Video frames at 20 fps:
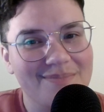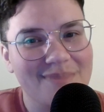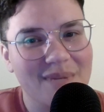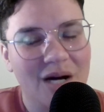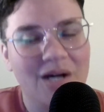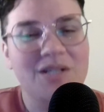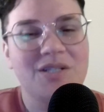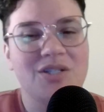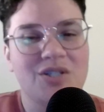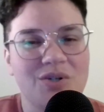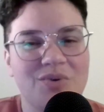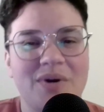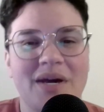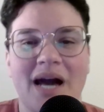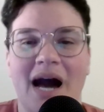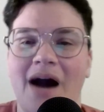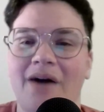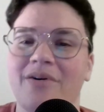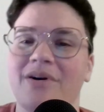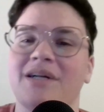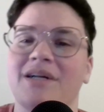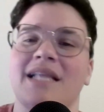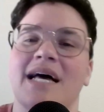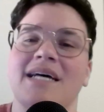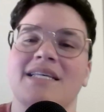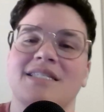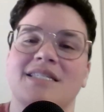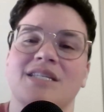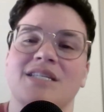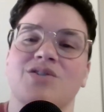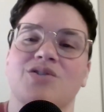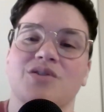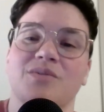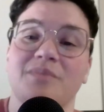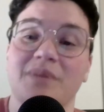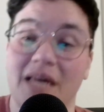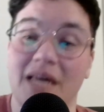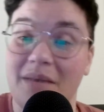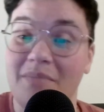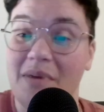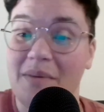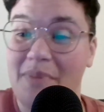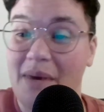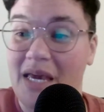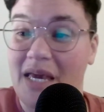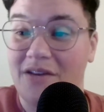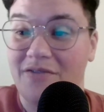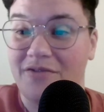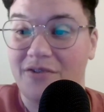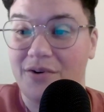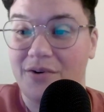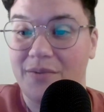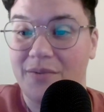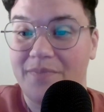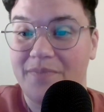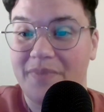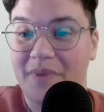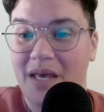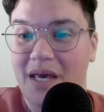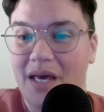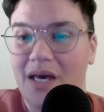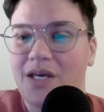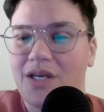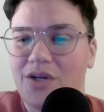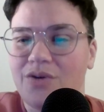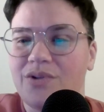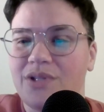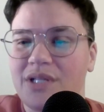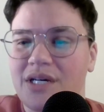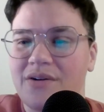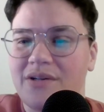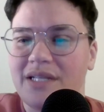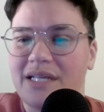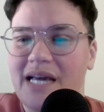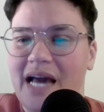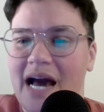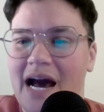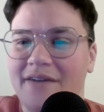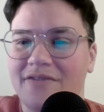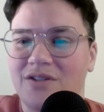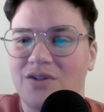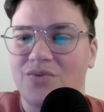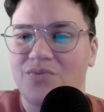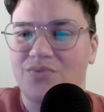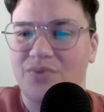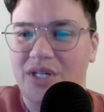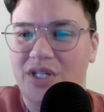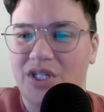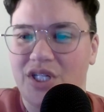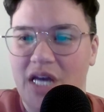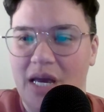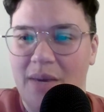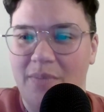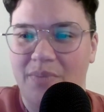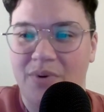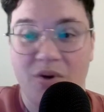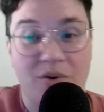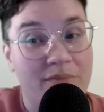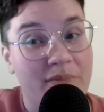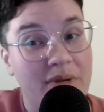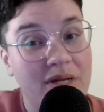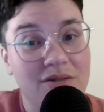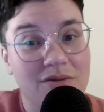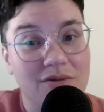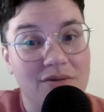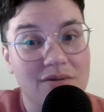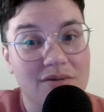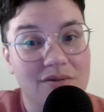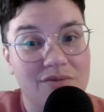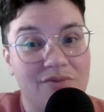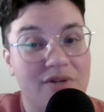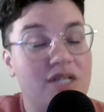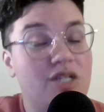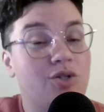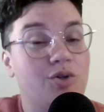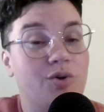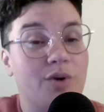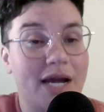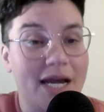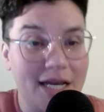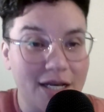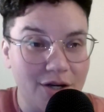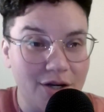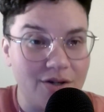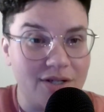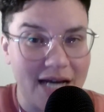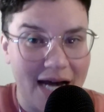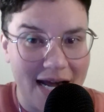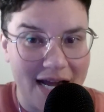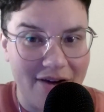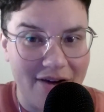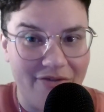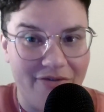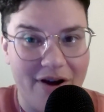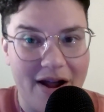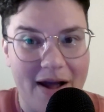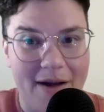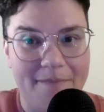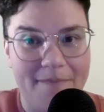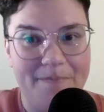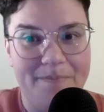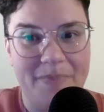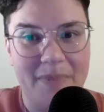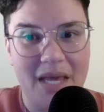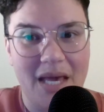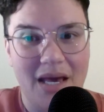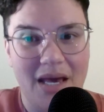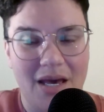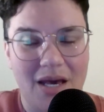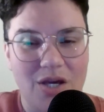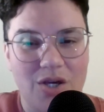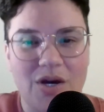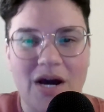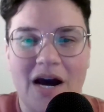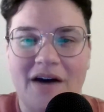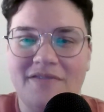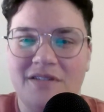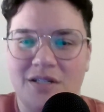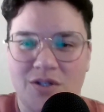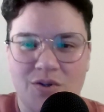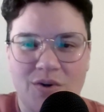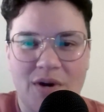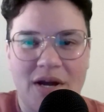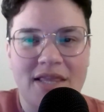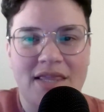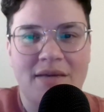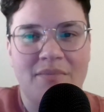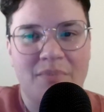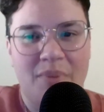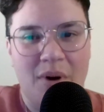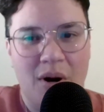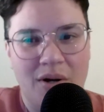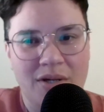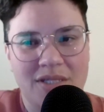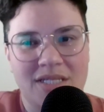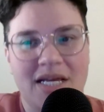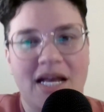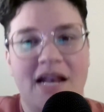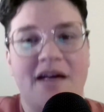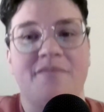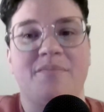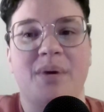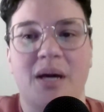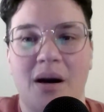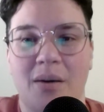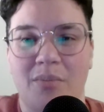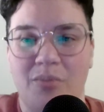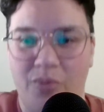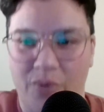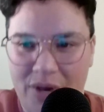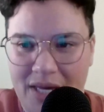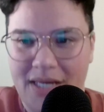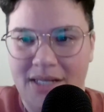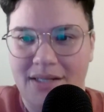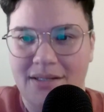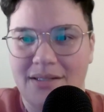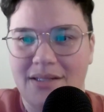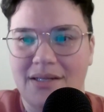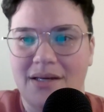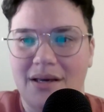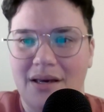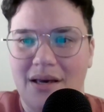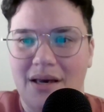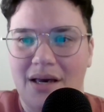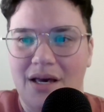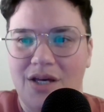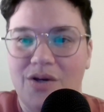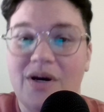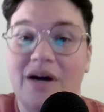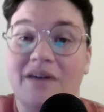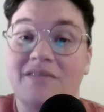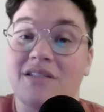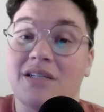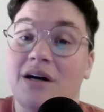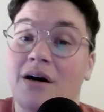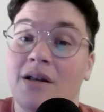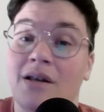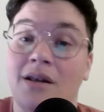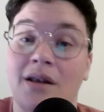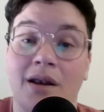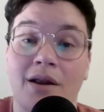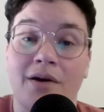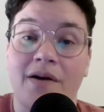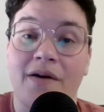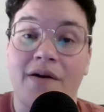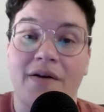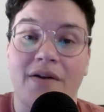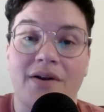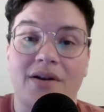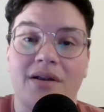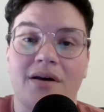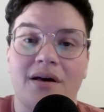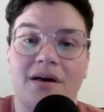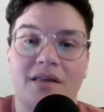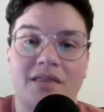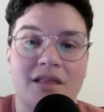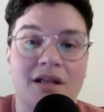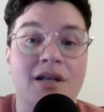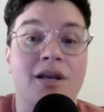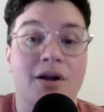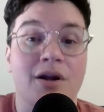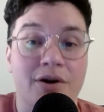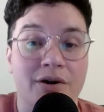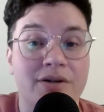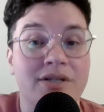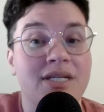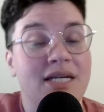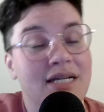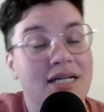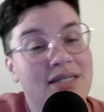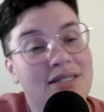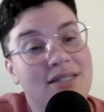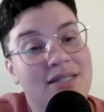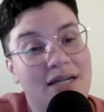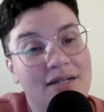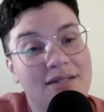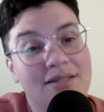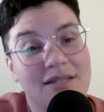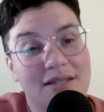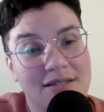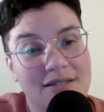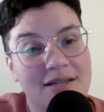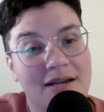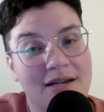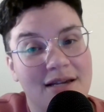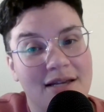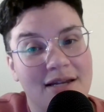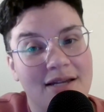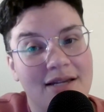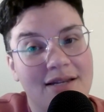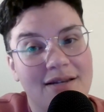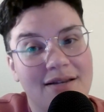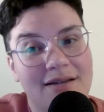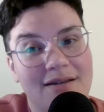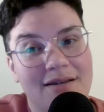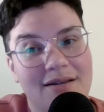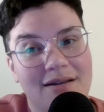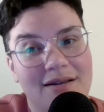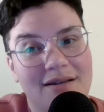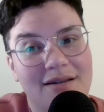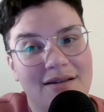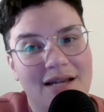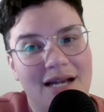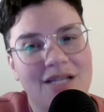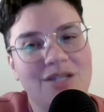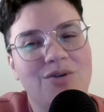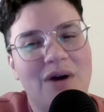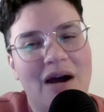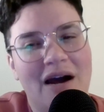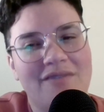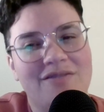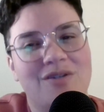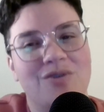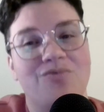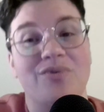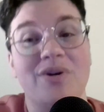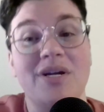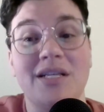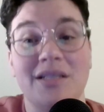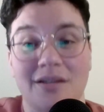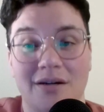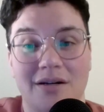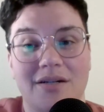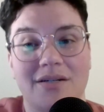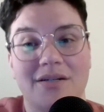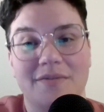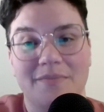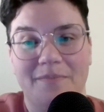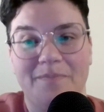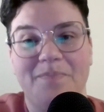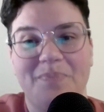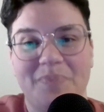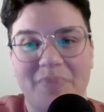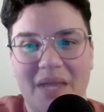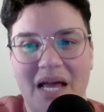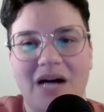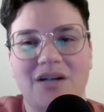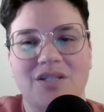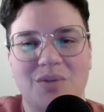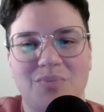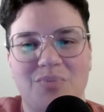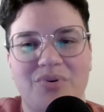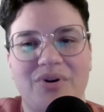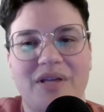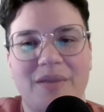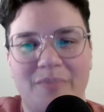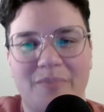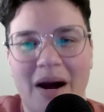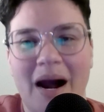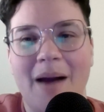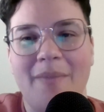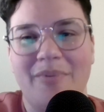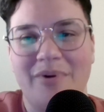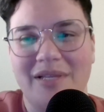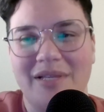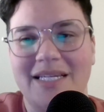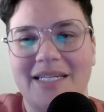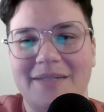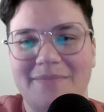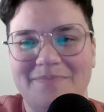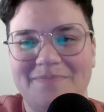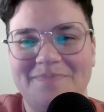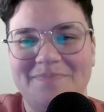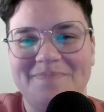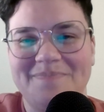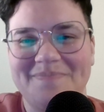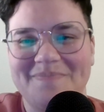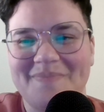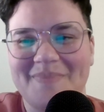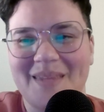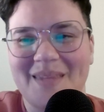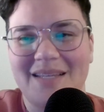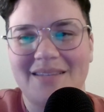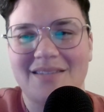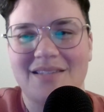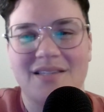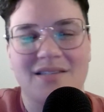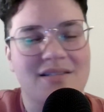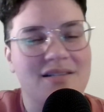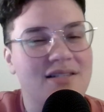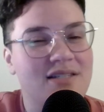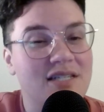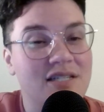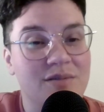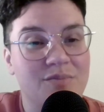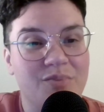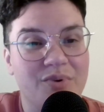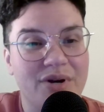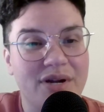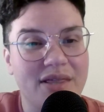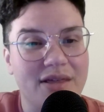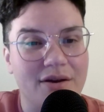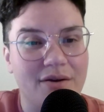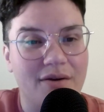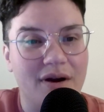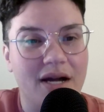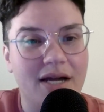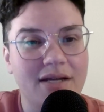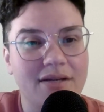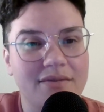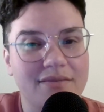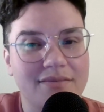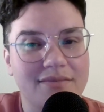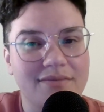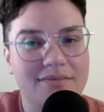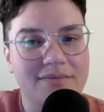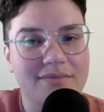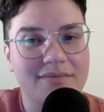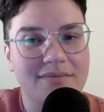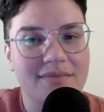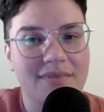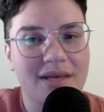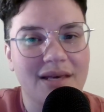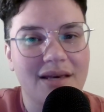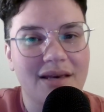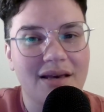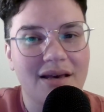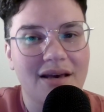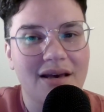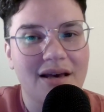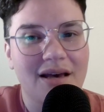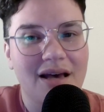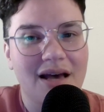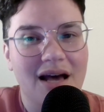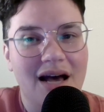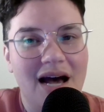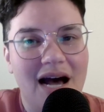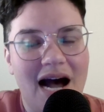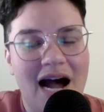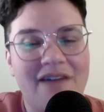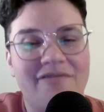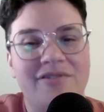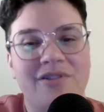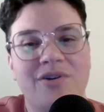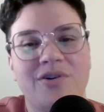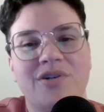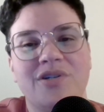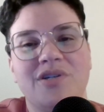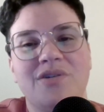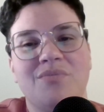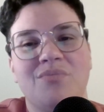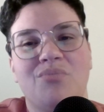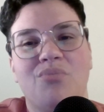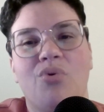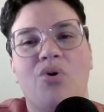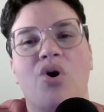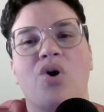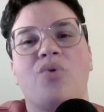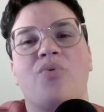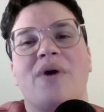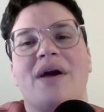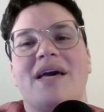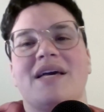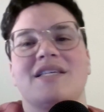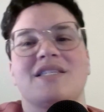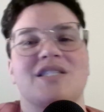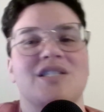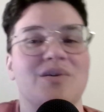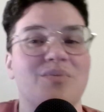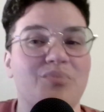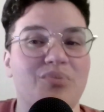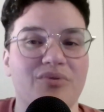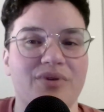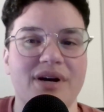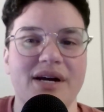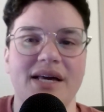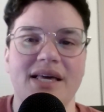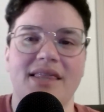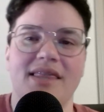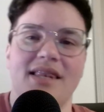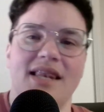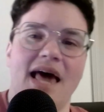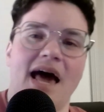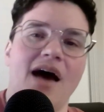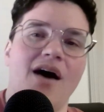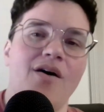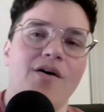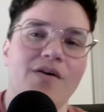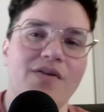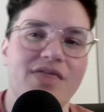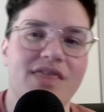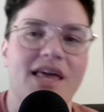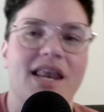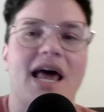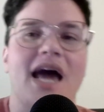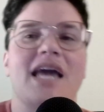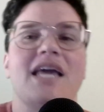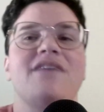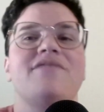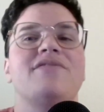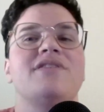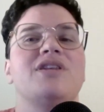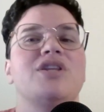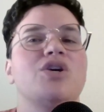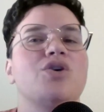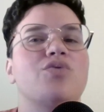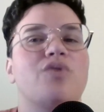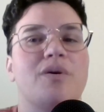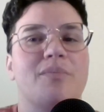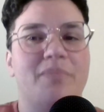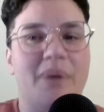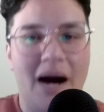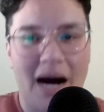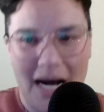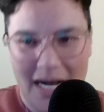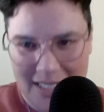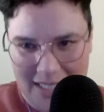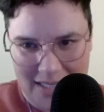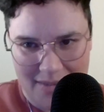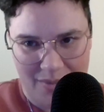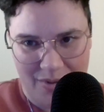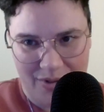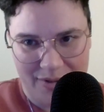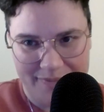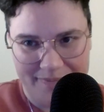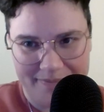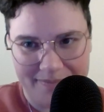Undoing hourglass syndrome can be painful. You literally have to reshape your muscles, retrain your diaphragm. You have to strengthen parts that have become weakened. You have to unlearn the learned instinct to suck it in. And you have to relearn how to breathe properly. It's as easy as breathing, right? I've learned more ways to breathe now than I even knew were possible.